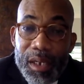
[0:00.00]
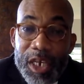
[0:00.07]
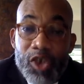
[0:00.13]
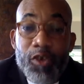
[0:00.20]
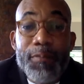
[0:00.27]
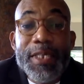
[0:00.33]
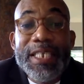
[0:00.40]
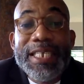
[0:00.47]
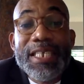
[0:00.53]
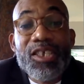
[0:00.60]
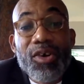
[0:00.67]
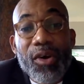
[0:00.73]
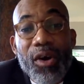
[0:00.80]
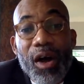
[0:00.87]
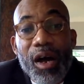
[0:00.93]
it will be
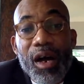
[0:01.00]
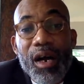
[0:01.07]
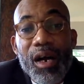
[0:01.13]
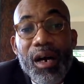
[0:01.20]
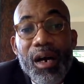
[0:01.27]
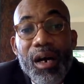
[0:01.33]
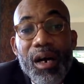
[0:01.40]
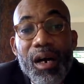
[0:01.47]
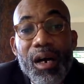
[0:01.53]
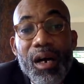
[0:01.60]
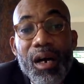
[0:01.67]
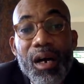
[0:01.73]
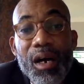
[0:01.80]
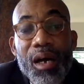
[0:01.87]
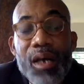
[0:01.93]
6 o'clock.
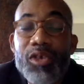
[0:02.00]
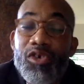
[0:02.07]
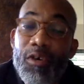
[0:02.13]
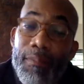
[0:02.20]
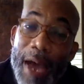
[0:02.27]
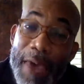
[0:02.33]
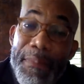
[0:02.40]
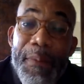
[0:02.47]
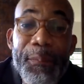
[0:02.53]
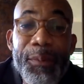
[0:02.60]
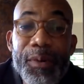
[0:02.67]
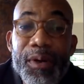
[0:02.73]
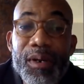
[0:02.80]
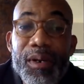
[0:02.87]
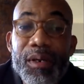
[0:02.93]
So my
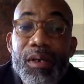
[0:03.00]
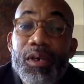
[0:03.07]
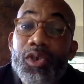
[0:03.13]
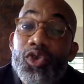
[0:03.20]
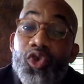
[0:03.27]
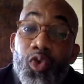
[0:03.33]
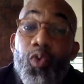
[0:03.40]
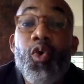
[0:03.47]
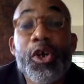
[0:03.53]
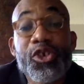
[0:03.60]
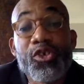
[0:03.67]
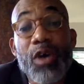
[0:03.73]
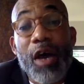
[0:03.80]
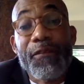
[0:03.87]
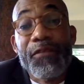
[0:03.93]
people, do
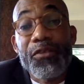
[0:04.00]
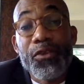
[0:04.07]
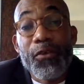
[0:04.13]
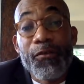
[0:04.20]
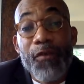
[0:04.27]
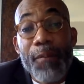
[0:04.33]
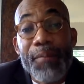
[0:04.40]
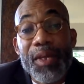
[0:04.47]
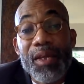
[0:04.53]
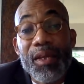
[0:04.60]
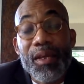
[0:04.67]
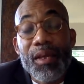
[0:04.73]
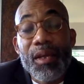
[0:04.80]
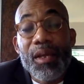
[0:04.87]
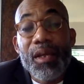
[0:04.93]
what you have to do for
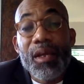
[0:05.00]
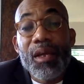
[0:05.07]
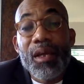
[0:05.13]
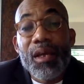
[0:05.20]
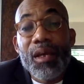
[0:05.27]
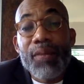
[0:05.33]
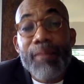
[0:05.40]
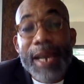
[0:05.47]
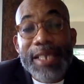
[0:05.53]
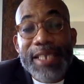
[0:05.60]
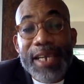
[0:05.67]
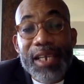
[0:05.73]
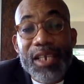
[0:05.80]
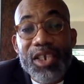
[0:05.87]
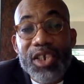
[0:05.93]
me. My
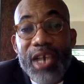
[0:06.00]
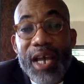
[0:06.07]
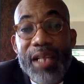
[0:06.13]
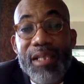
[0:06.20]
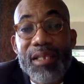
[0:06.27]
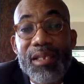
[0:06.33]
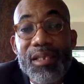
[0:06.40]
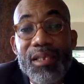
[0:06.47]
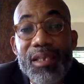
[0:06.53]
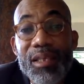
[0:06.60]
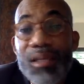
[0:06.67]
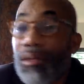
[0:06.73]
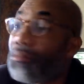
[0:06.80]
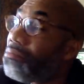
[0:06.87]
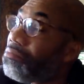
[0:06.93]
technicians,
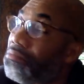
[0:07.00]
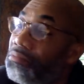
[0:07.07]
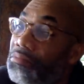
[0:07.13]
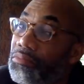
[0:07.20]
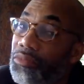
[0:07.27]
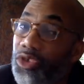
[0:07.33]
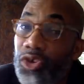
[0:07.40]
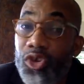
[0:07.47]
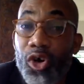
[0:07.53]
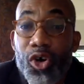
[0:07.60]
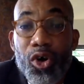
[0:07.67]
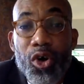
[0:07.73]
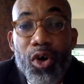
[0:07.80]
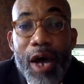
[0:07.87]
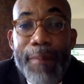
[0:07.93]
you
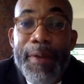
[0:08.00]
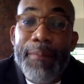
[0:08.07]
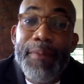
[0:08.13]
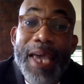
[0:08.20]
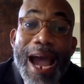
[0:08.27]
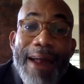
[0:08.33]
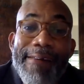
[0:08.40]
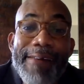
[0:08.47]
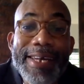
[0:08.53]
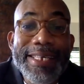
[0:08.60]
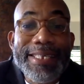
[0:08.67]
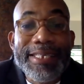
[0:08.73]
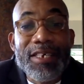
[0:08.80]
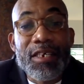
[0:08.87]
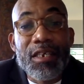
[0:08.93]
don't know, I may be
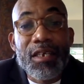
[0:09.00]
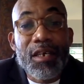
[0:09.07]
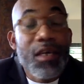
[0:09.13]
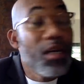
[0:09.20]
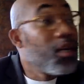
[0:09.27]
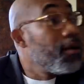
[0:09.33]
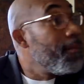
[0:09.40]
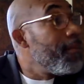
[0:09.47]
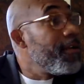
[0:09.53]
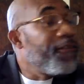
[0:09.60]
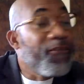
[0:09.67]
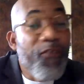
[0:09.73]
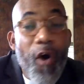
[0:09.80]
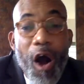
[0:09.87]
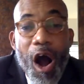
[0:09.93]
arrested
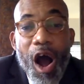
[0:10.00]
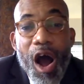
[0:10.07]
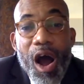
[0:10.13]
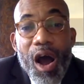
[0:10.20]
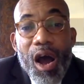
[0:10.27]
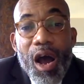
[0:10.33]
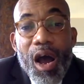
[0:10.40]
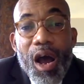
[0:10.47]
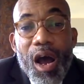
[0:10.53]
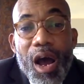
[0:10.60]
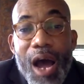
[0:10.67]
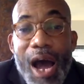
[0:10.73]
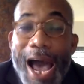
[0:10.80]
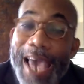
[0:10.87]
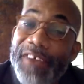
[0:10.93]
before
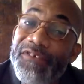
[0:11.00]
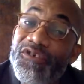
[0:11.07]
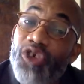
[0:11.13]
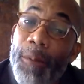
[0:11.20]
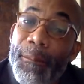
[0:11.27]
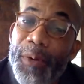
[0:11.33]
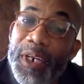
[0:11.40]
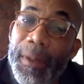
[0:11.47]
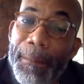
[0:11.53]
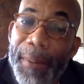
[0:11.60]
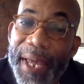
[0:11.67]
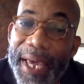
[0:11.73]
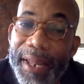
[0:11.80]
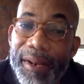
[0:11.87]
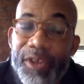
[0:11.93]
I jump on the
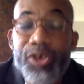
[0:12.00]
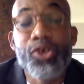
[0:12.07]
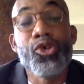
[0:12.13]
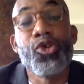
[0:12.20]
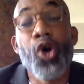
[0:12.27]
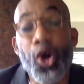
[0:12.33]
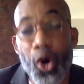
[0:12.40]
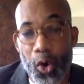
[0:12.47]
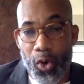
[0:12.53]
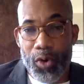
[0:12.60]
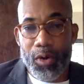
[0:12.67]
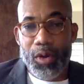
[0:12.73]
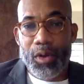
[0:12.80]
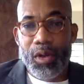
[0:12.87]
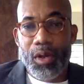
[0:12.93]
plane. You don't
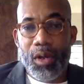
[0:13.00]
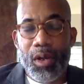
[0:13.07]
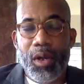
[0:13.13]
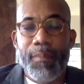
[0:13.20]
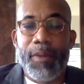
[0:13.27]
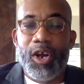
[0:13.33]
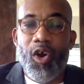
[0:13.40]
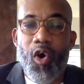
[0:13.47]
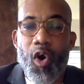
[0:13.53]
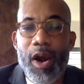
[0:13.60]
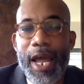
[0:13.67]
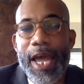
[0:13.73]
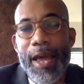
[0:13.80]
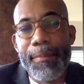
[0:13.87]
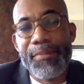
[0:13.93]
know. But
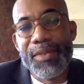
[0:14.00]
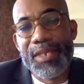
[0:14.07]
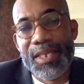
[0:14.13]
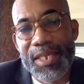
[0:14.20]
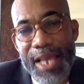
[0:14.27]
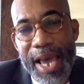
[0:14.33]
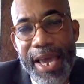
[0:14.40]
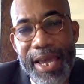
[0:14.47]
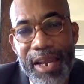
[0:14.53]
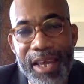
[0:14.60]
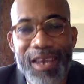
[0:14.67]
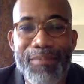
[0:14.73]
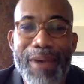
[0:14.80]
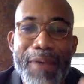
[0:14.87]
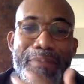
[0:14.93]
all I am saying,
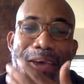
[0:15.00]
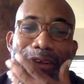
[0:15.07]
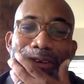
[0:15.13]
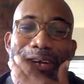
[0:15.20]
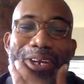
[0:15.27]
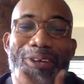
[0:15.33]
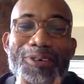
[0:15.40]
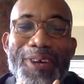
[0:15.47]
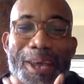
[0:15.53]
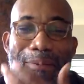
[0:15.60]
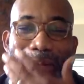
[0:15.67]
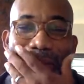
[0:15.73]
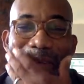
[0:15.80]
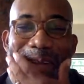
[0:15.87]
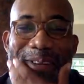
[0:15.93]
hey, my beard looking good,
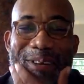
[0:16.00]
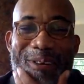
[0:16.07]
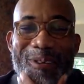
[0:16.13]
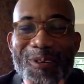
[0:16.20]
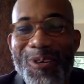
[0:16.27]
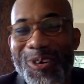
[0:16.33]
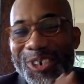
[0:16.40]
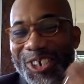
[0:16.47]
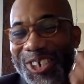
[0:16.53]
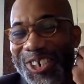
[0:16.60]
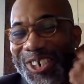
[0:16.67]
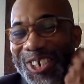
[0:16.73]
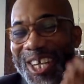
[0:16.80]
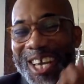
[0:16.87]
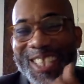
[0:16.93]
eh, people? Oh,
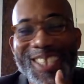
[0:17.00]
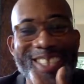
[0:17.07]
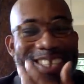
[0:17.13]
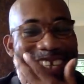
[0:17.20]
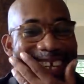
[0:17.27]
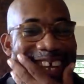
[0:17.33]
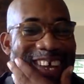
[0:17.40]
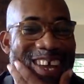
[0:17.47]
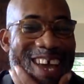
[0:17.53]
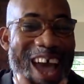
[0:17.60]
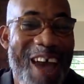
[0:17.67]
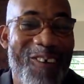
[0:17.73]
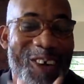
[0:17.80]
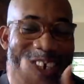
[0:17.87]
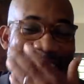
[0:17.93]
shit.
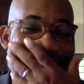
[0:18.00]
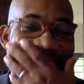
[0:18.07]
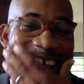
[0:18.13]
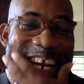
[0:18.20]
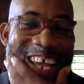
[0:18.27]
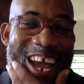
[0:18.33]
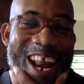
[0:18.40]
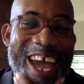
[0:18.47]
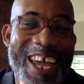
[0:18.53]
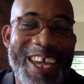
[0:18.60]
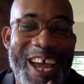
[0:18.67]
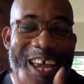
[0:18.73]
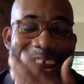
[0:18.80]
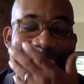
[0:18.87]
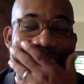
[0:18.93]
I watching that there and
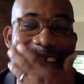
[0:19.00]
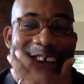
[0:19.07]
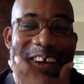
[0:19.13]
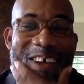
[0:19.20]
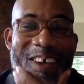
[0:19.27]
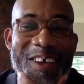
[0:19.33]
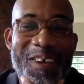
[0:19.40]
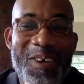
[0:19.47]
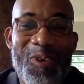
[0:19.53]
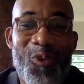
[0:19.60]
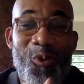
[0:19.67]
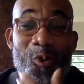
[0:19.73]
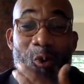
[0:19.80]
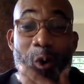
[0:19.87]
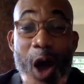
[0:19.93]
I like,
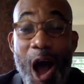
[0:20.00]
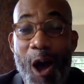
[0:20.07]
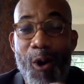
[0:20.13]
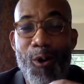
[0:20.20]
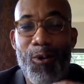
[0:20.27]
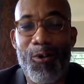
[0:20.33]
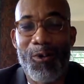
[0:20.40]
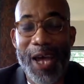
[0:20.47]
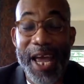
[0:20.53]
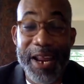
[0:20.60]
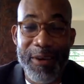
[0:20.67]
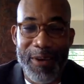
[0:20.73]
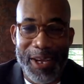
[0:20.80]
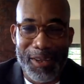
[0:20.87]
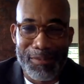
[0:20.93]
wow.
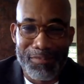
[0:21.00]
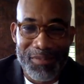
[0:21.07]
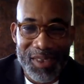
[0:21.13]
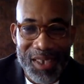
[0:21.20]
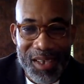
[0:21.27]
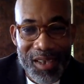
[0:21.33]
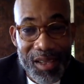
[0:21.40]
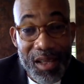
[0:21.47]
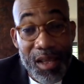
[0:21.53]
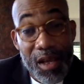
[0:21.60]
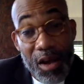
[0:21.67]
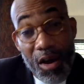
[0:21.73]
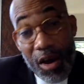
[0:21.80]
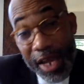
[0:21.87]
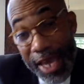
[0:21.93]
Anyway,
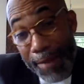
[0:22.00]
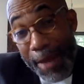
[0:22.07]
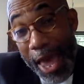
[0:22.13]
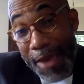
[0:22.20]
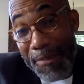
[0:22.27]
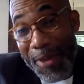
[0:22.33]
okay, my